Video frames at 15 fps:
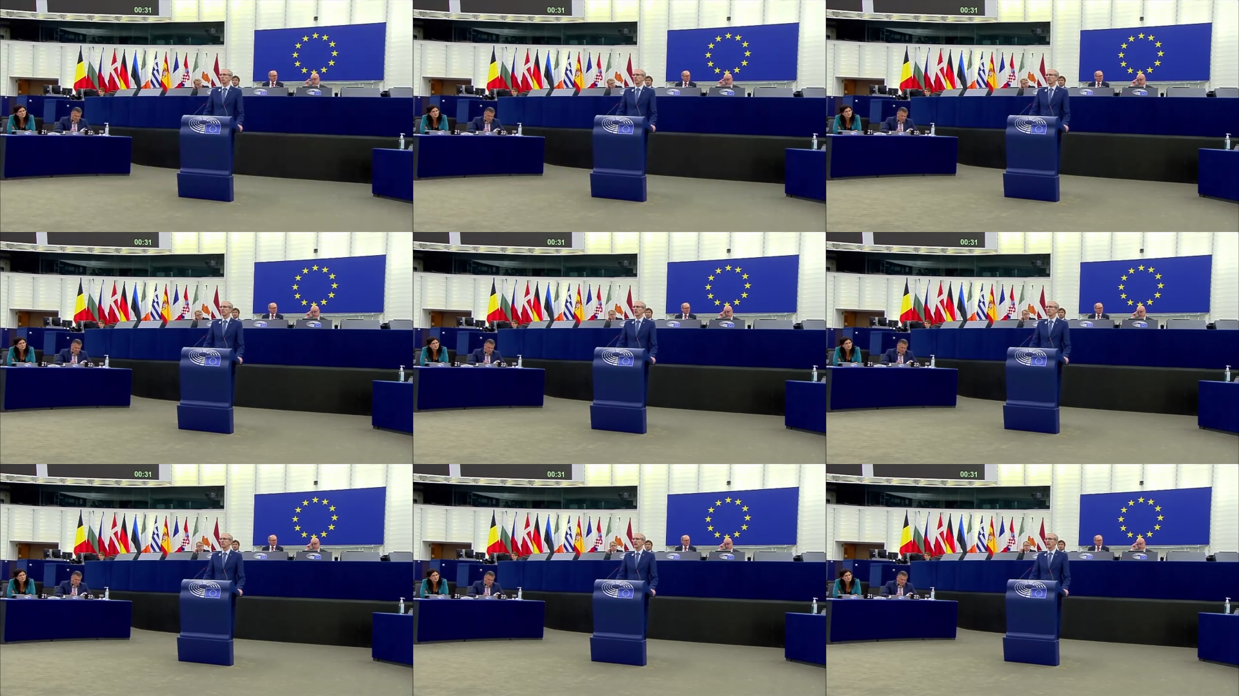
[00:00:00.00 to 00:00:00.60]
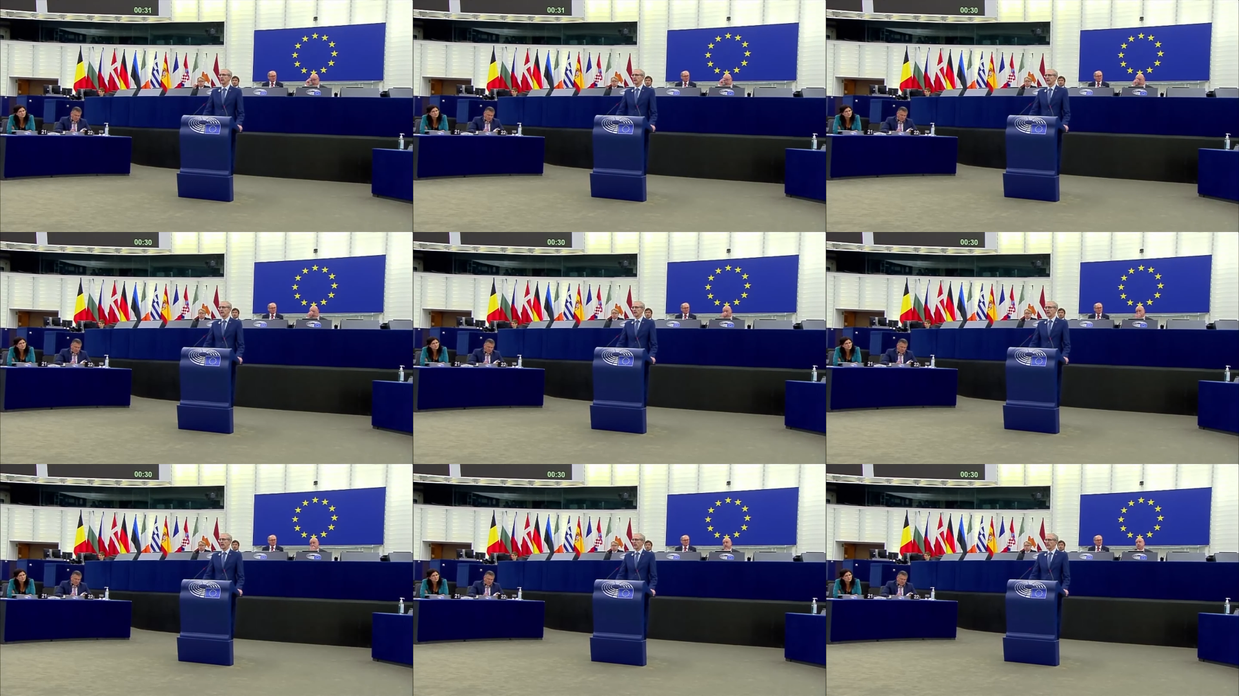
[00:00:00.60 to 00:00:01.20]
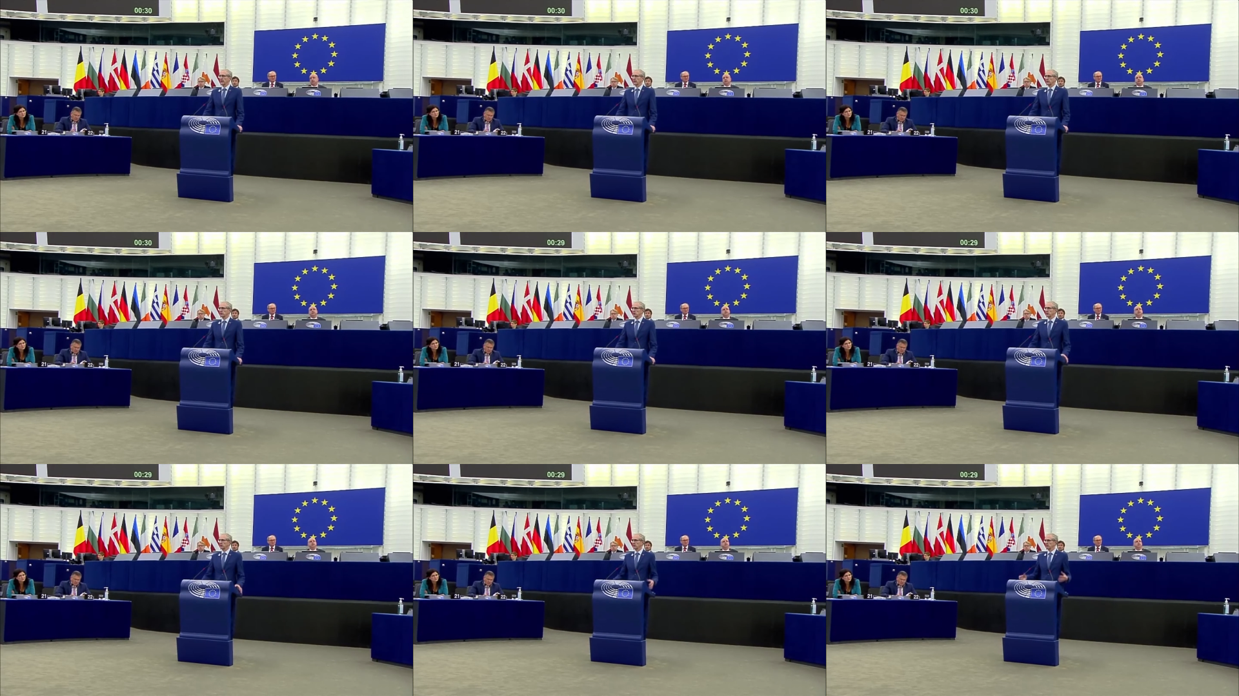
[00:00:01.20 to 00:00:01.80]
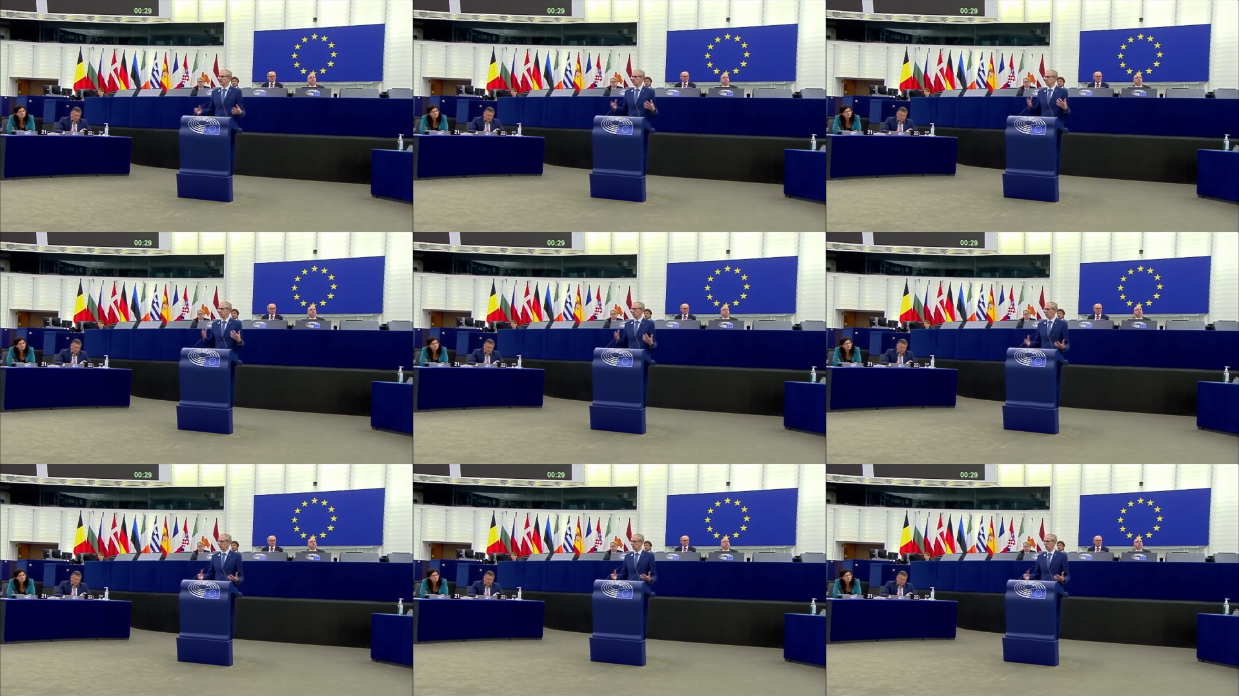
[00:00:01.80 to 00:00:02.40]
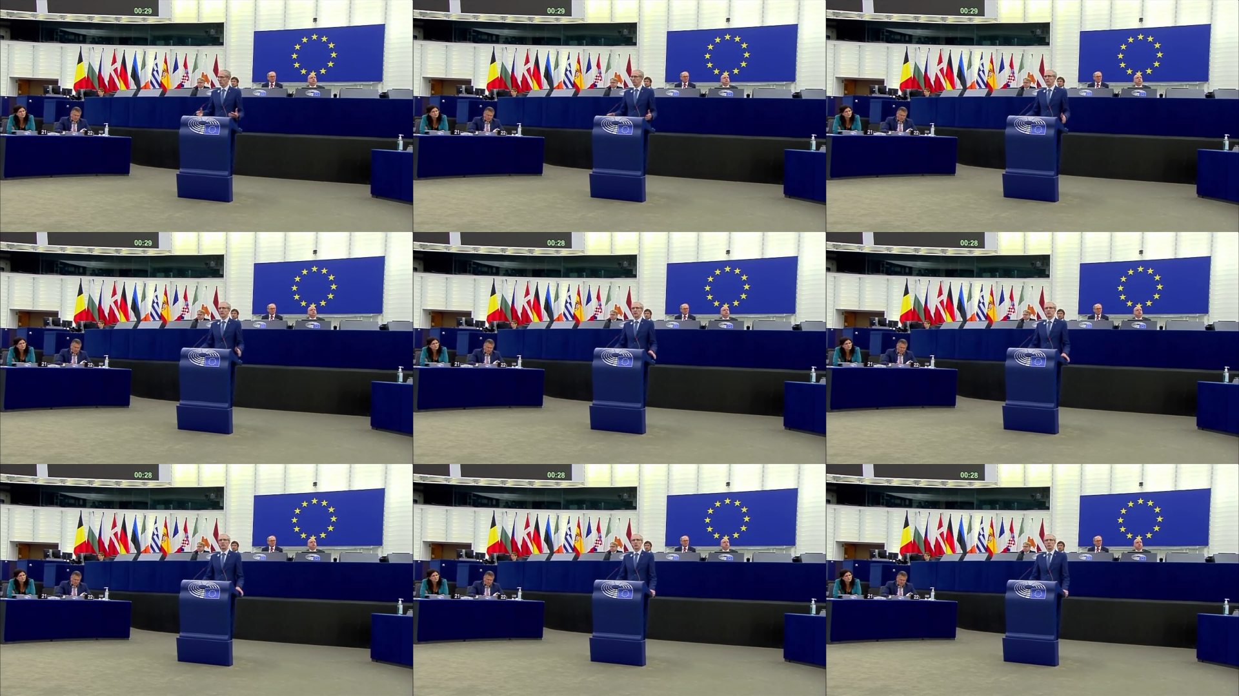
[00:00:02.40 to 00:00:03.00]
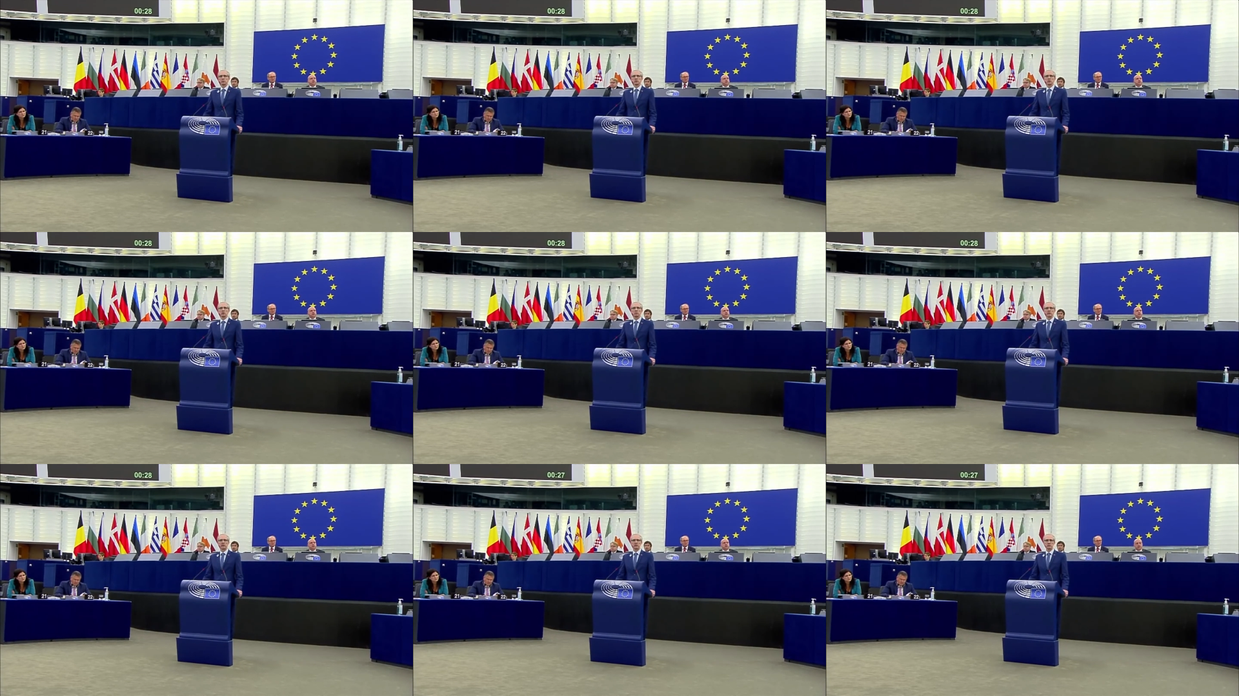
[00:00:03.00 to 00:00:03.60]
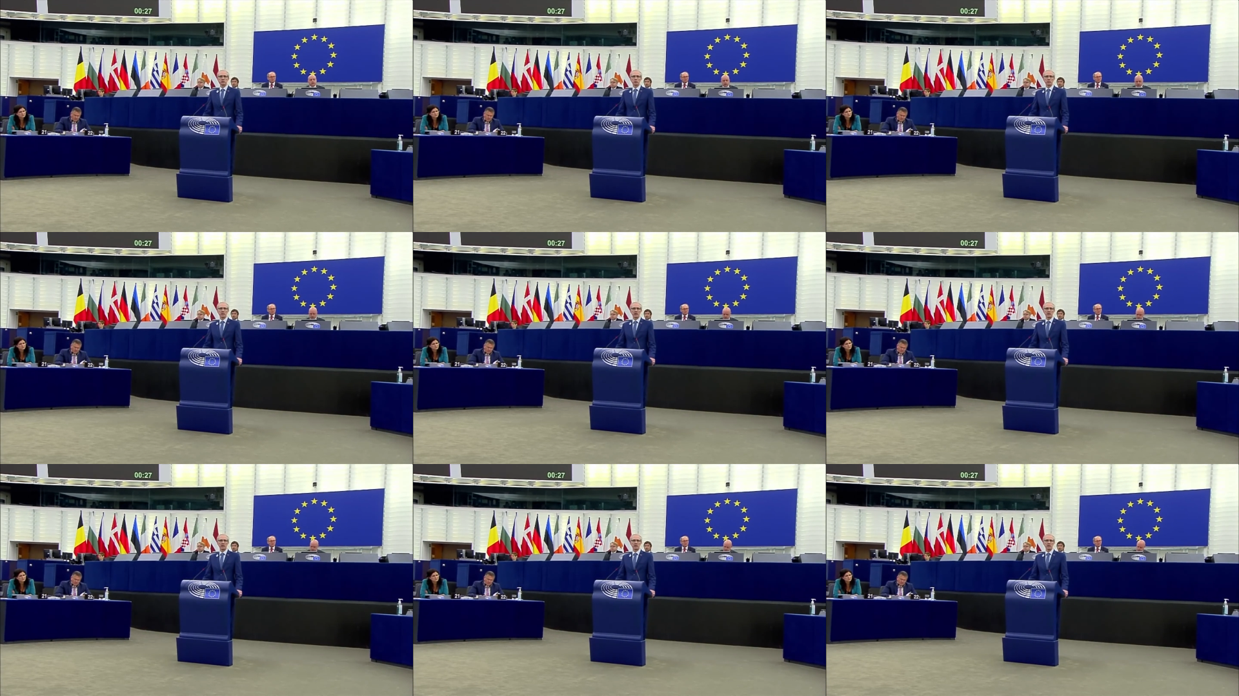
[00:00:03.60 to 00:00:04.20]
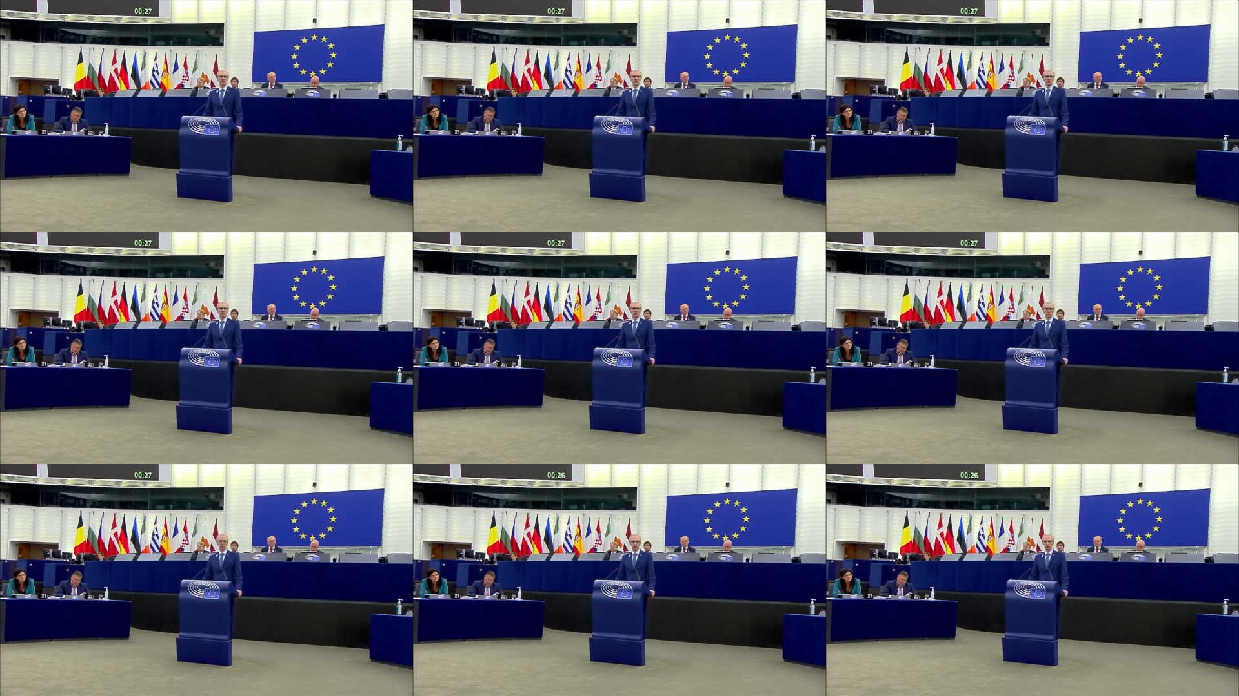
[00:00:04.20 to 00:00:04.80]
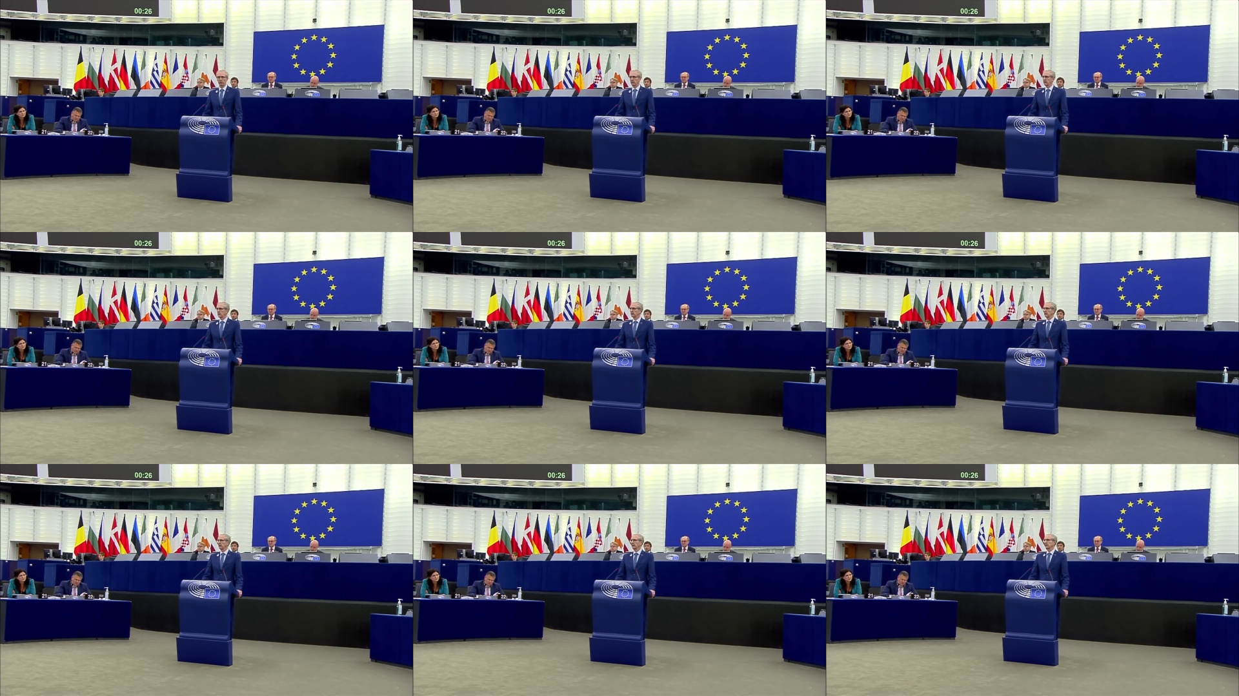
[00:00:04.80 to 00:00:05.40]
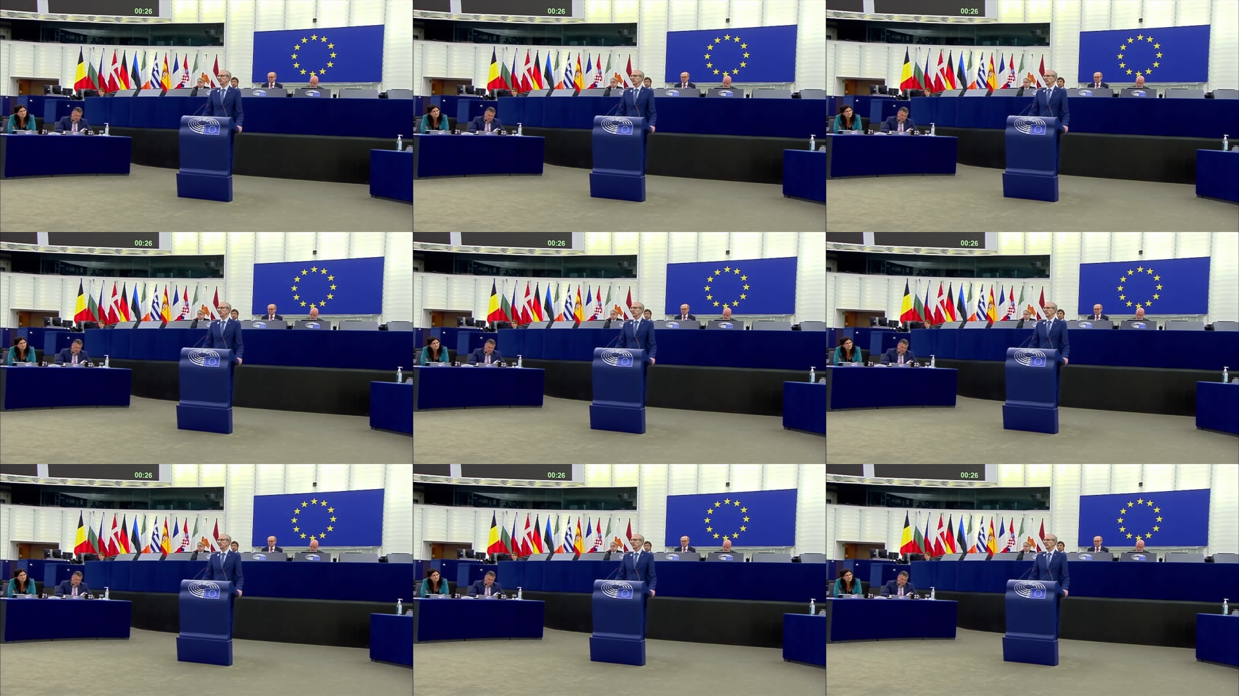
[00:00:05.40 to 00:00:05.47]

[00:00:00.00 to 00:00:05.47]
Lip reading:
[unreadable: no face in view]